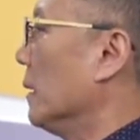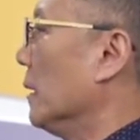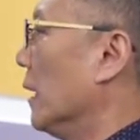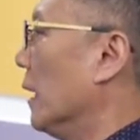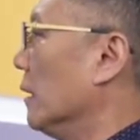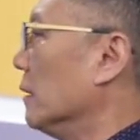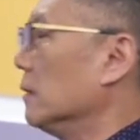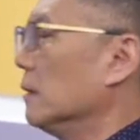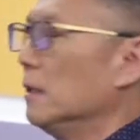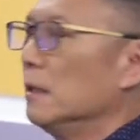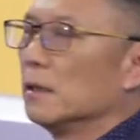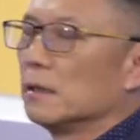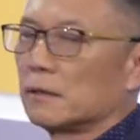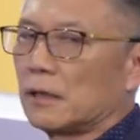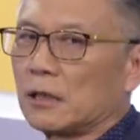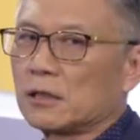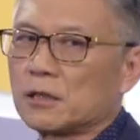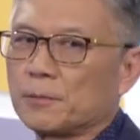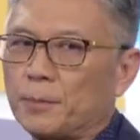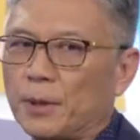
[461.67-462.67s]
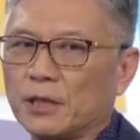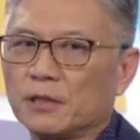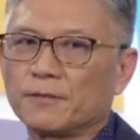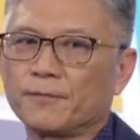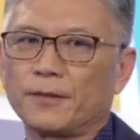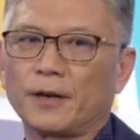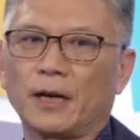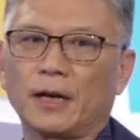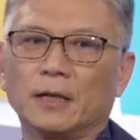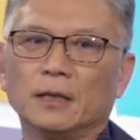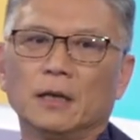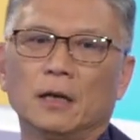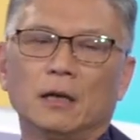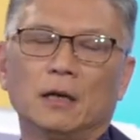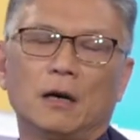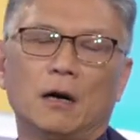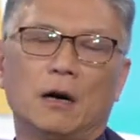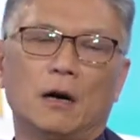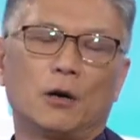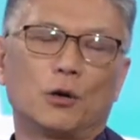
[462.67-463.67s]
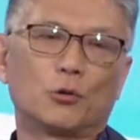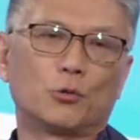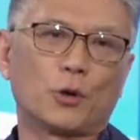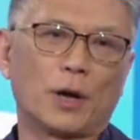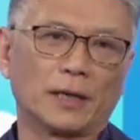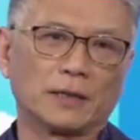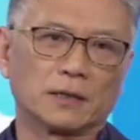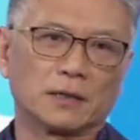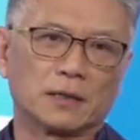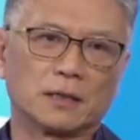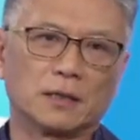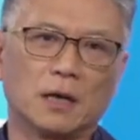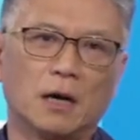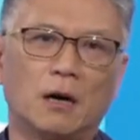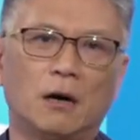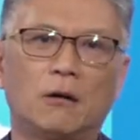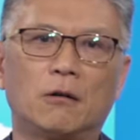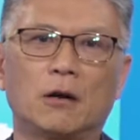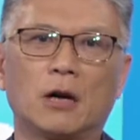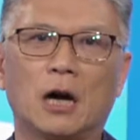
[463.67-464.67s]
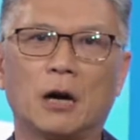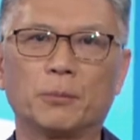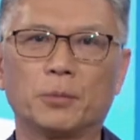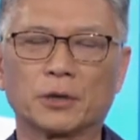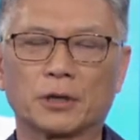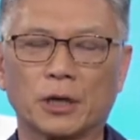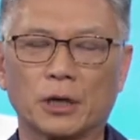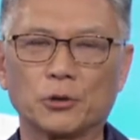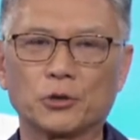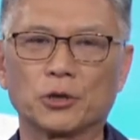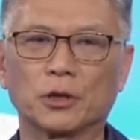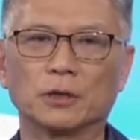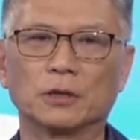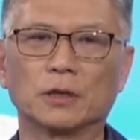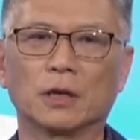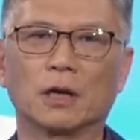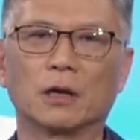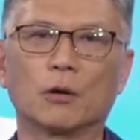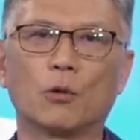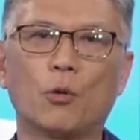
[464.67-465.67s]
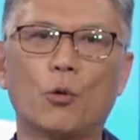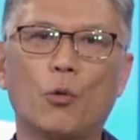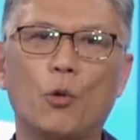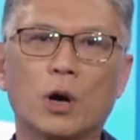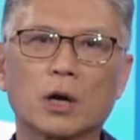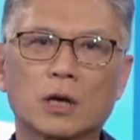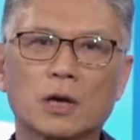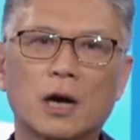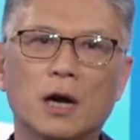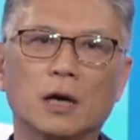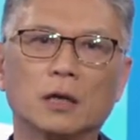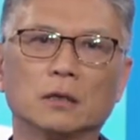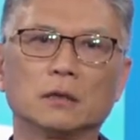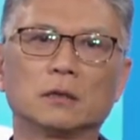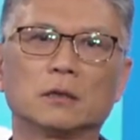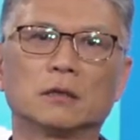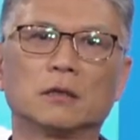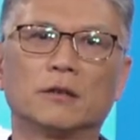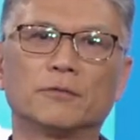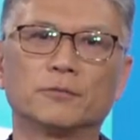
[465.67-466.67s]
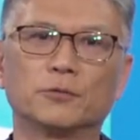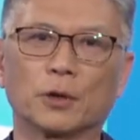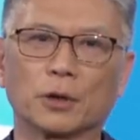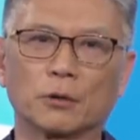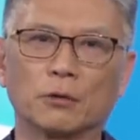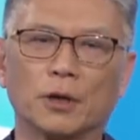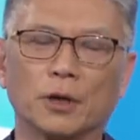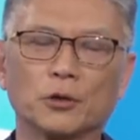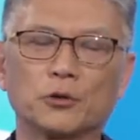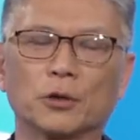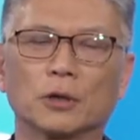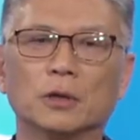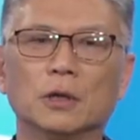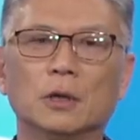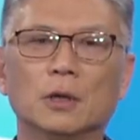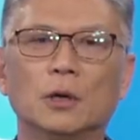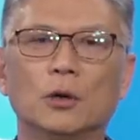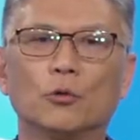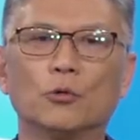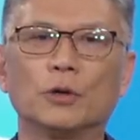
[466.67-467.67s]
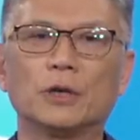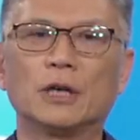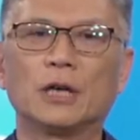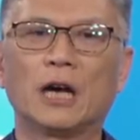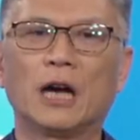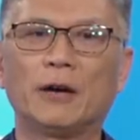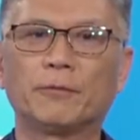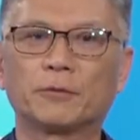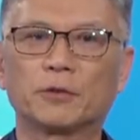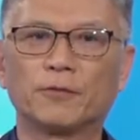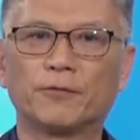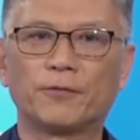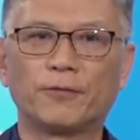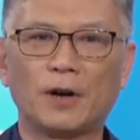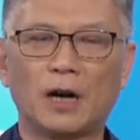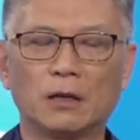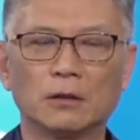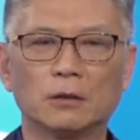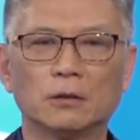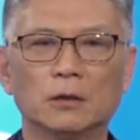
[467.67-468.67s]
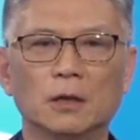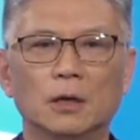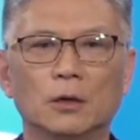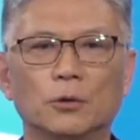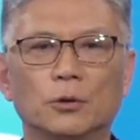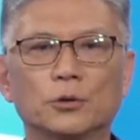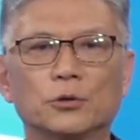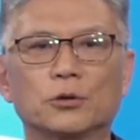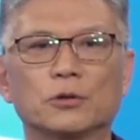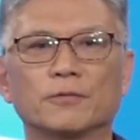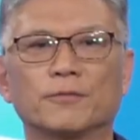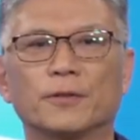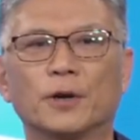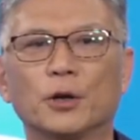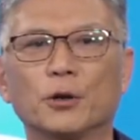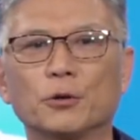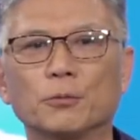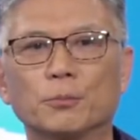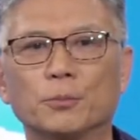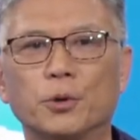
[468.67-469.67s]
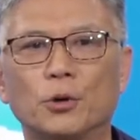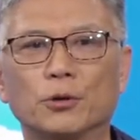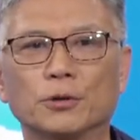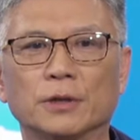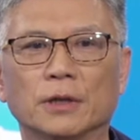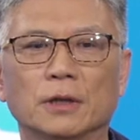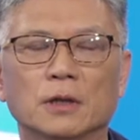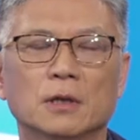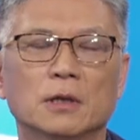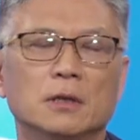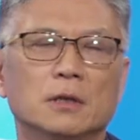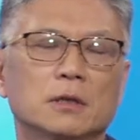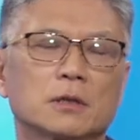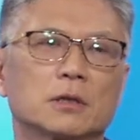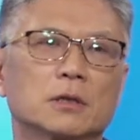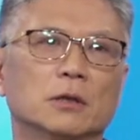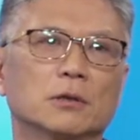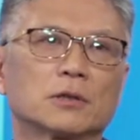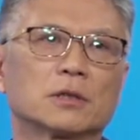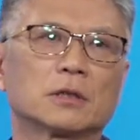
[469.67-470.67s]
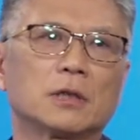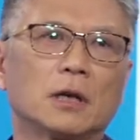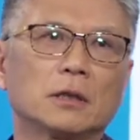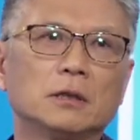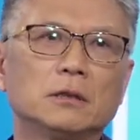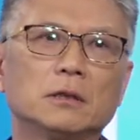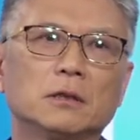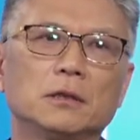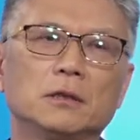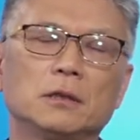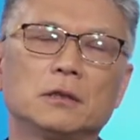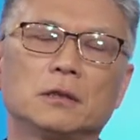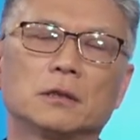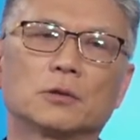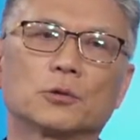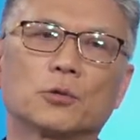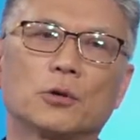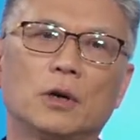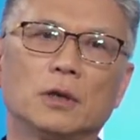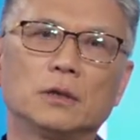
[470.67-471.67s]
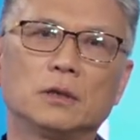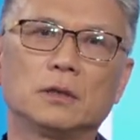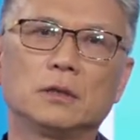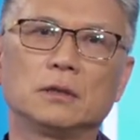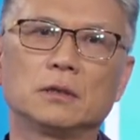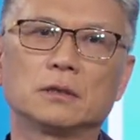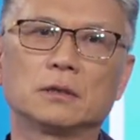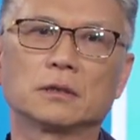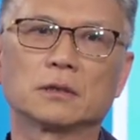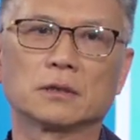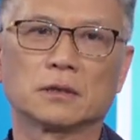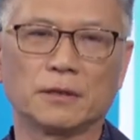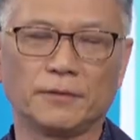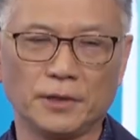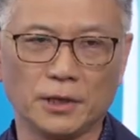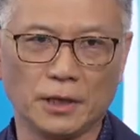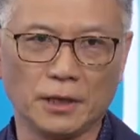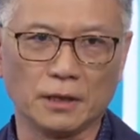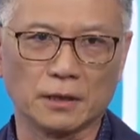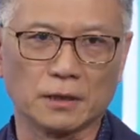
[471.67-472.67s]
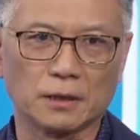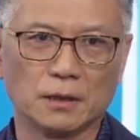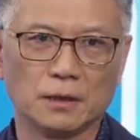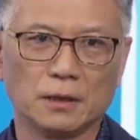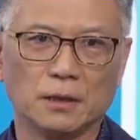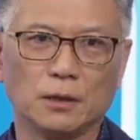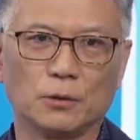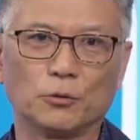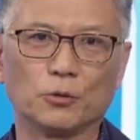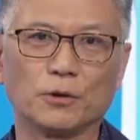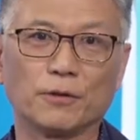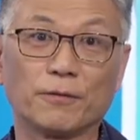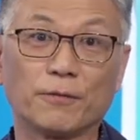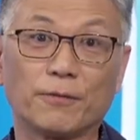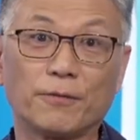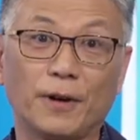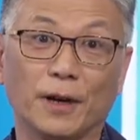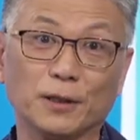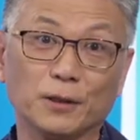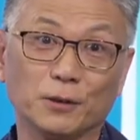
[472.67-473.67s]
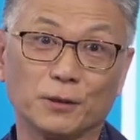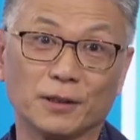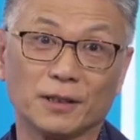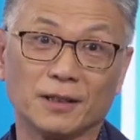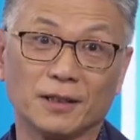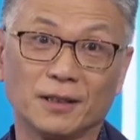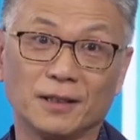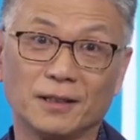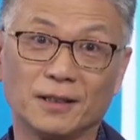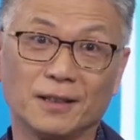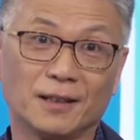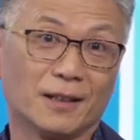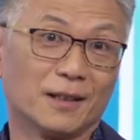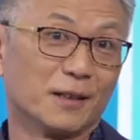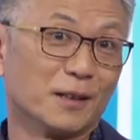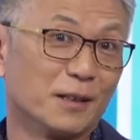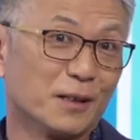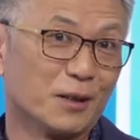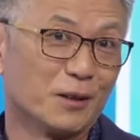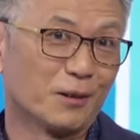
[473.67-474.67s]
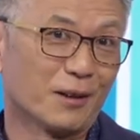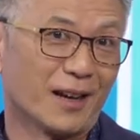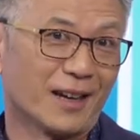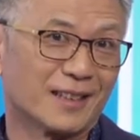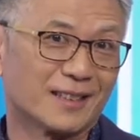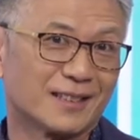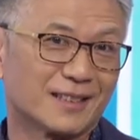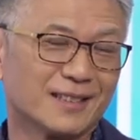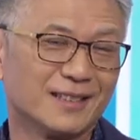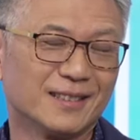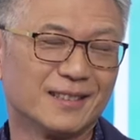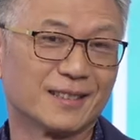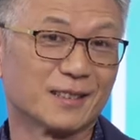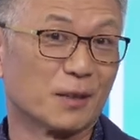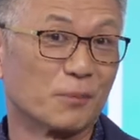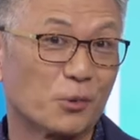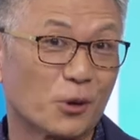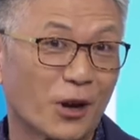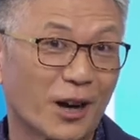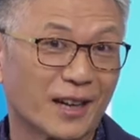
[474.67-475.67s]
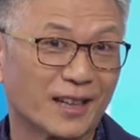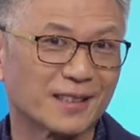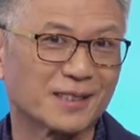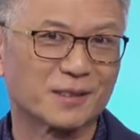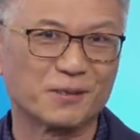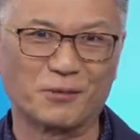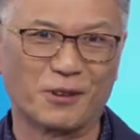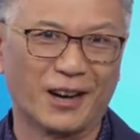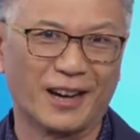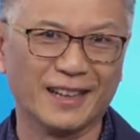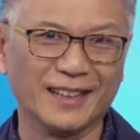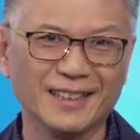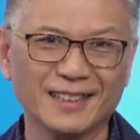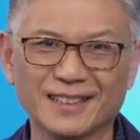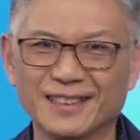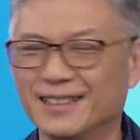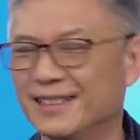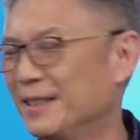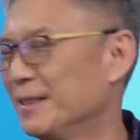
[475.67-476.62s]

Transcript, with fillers: And that specifies our rights, our obligation, and what kind of regulation we have to follow, which is very important. So starting the year 2017, we finally legalized. Surprise, right?